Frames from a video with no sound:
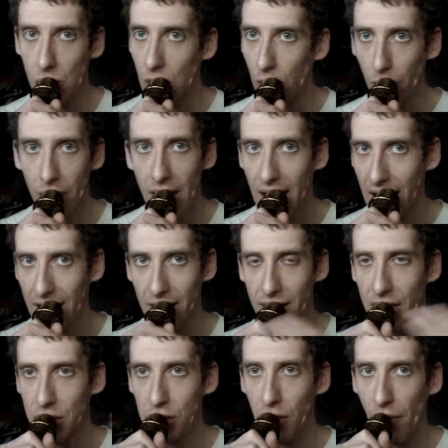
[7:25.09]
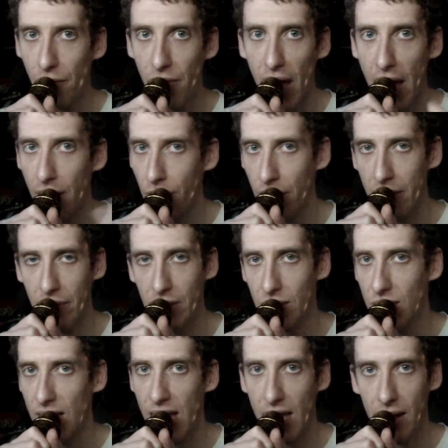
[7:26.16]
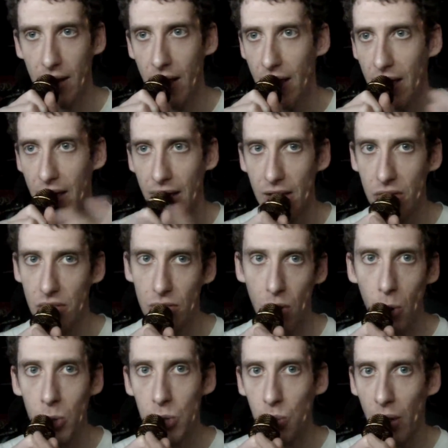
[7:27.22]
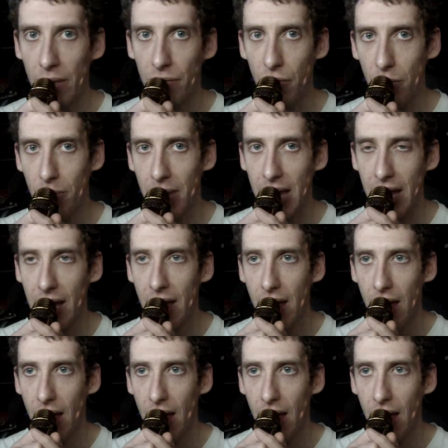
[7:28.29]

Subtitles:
So an additional 5 or even 10 is no sweat for me.